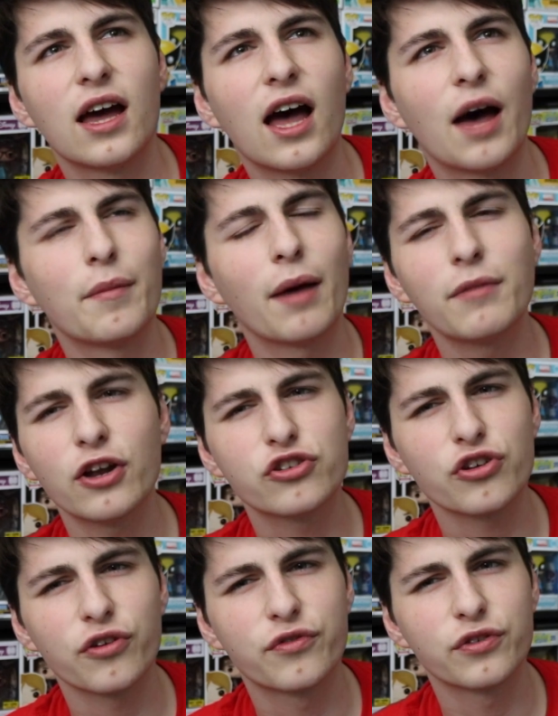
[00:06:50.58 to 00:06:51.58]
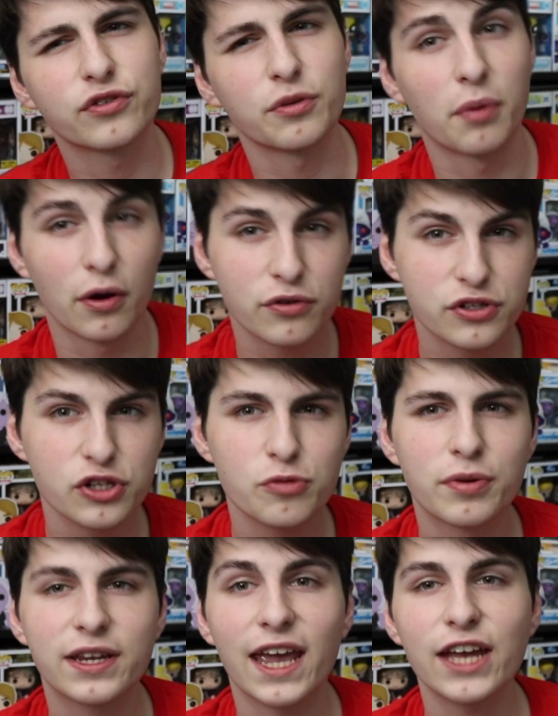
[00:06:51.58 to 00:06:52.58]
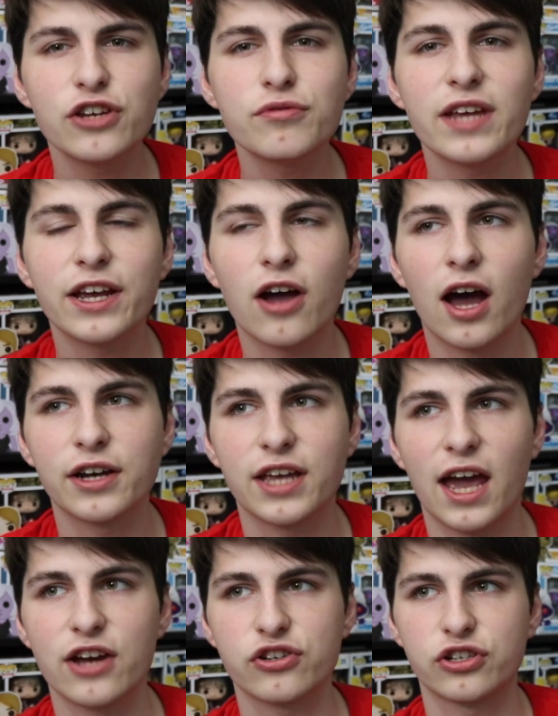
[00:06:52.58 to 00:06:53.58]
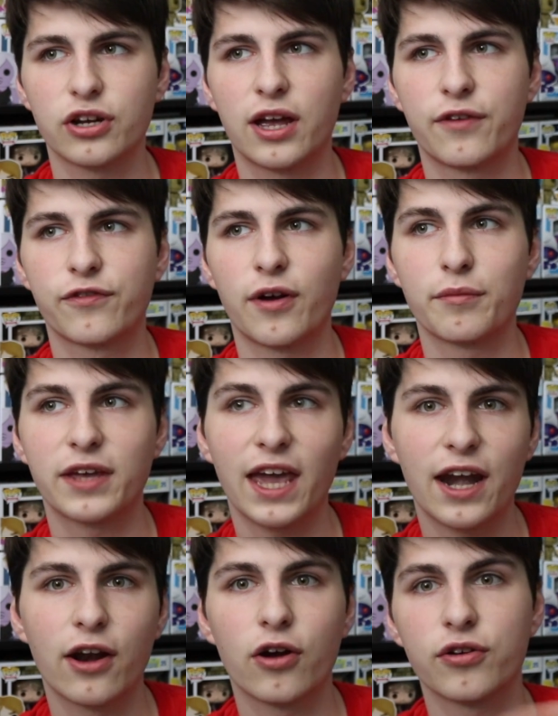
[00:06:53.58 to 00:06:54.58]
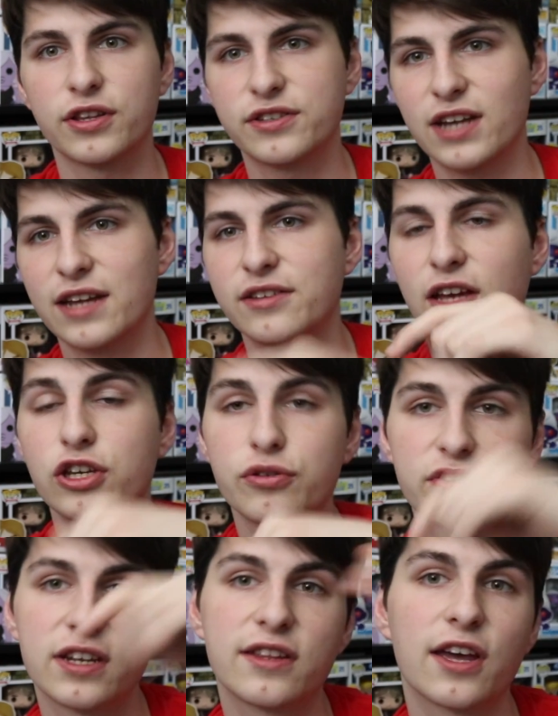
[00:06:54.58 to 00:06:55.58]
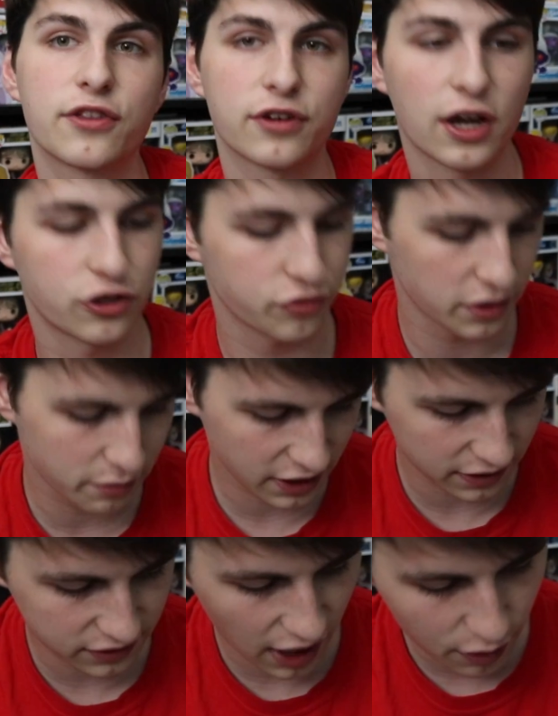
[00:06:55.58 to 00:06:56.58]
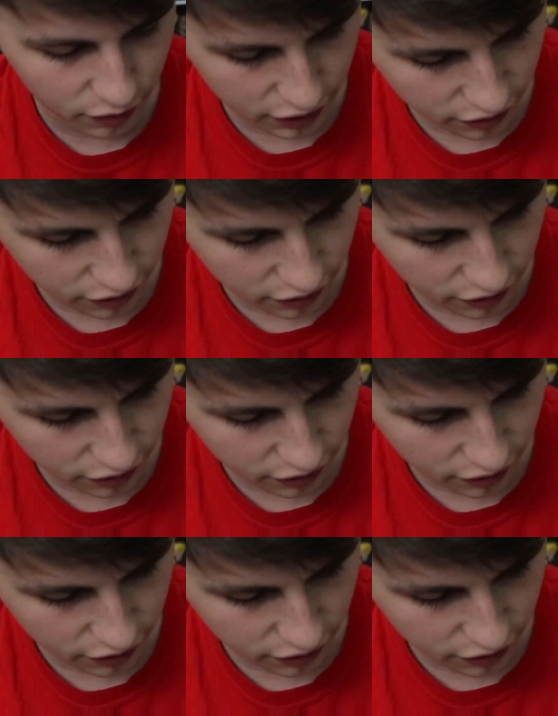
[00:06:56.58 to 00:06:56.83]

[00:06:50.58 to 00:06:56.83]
um, I'm not sure if you're supposed to, but can you take hot cash from Canada or the States and use it in the other country? Because I want